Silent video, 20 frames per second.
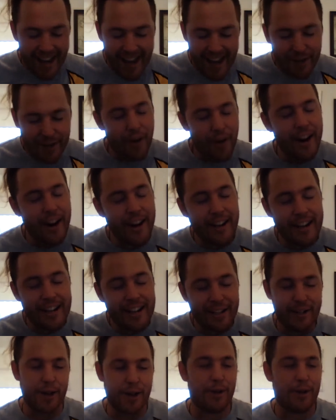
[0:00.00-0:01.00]
It's fucking
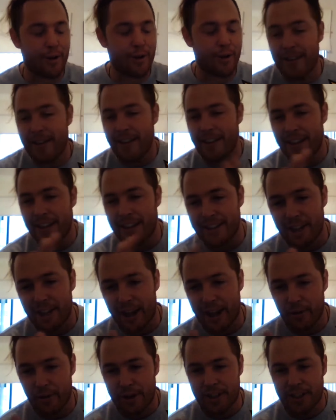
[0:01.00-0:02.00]
hysterical. And then there's
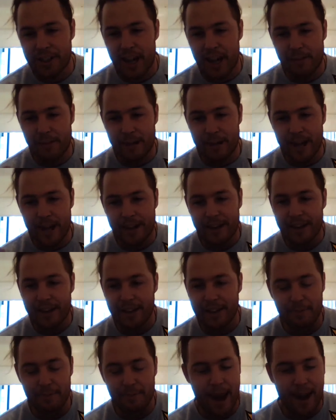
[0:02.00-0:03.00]
like Rhys Darby and
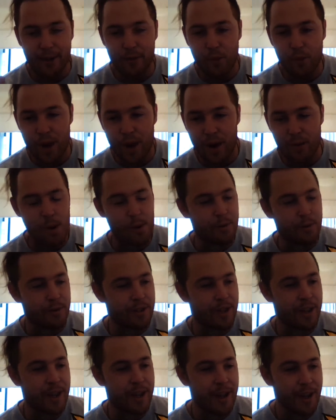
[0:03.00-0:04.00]
his pack of
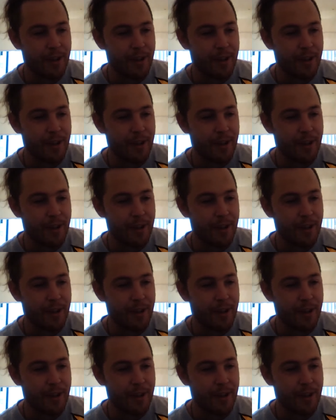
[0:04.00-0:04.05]
werewolves.